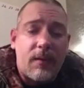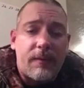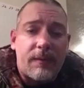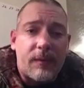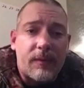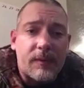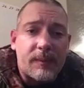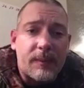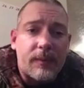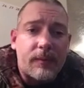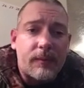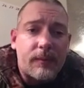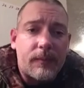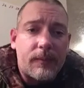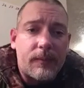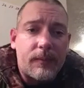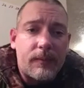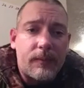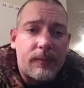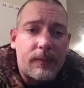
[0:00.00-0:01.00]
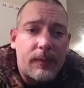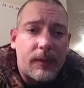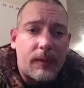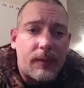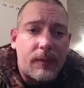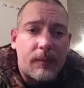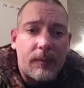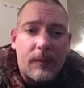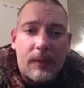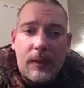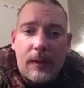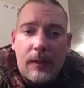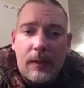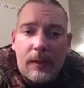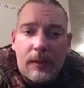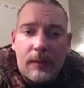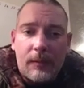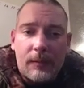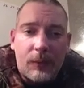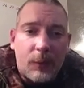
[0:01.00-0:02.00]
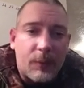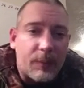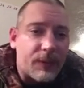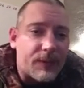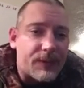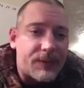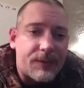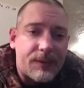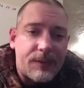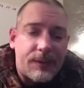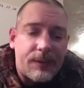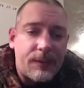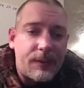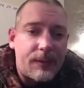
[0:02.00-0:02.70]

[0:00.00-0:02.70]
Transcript: enforcement. Numerous,